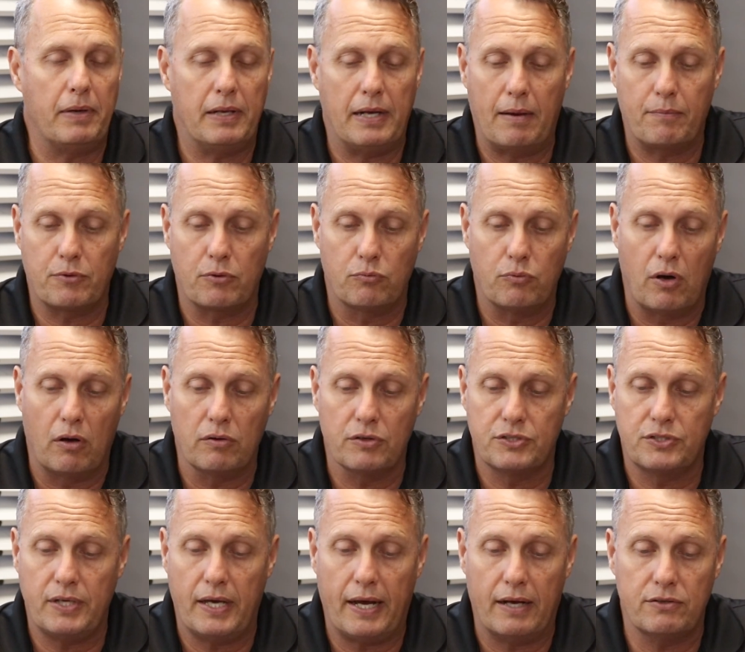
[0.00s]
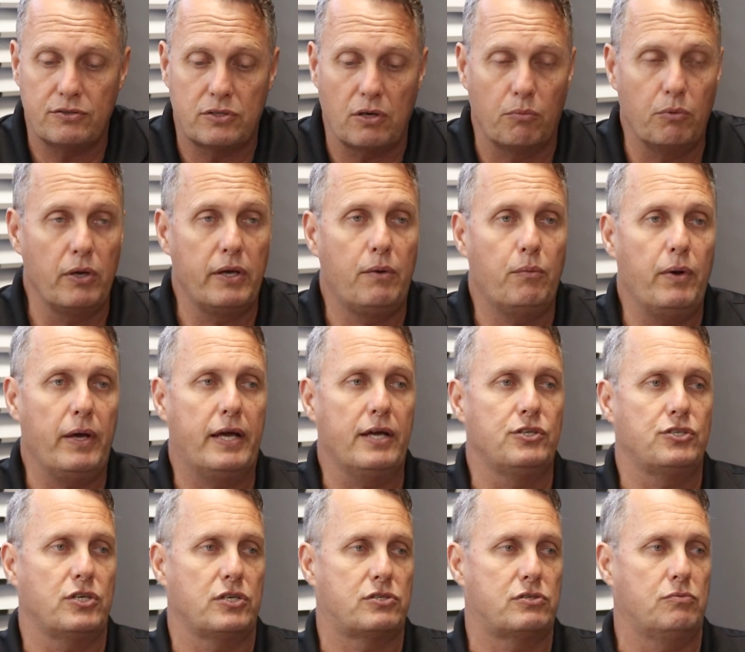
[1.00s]
being able to roll this out. And so we, we
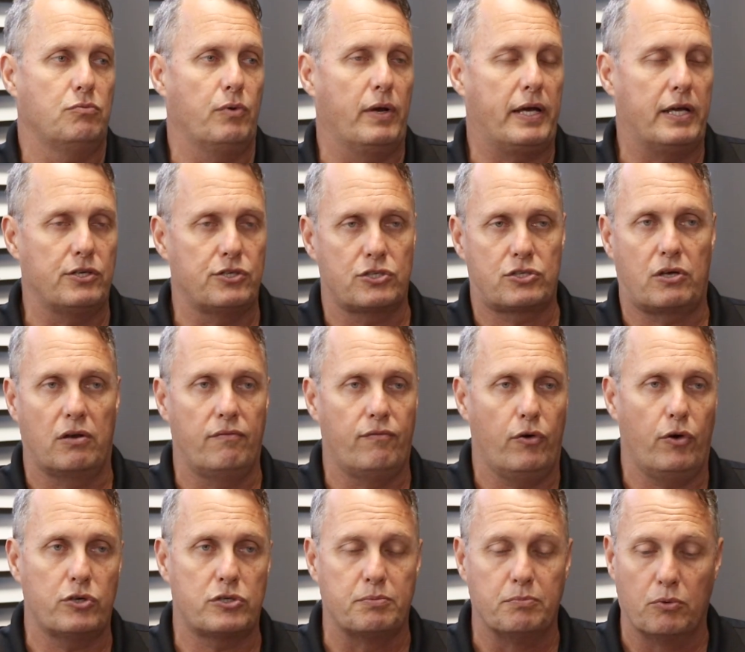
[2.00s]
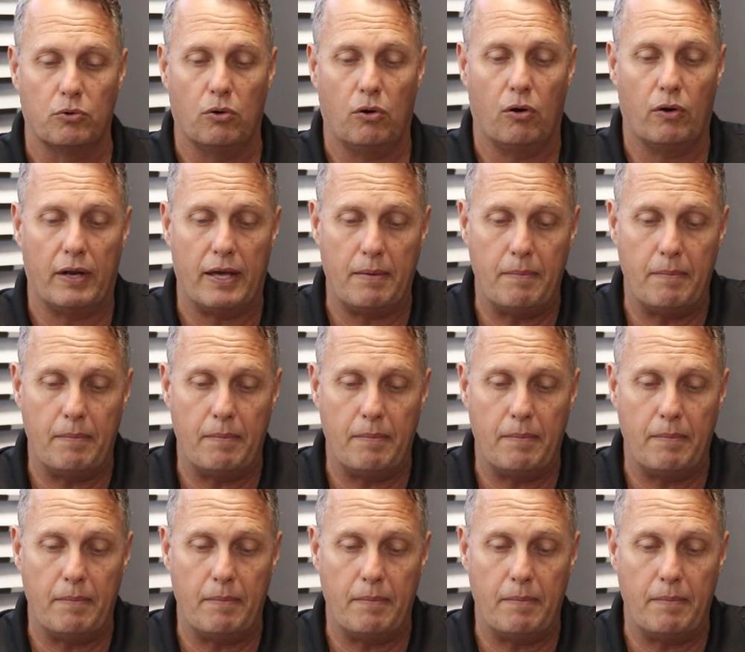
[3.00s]
can just we can just converse more on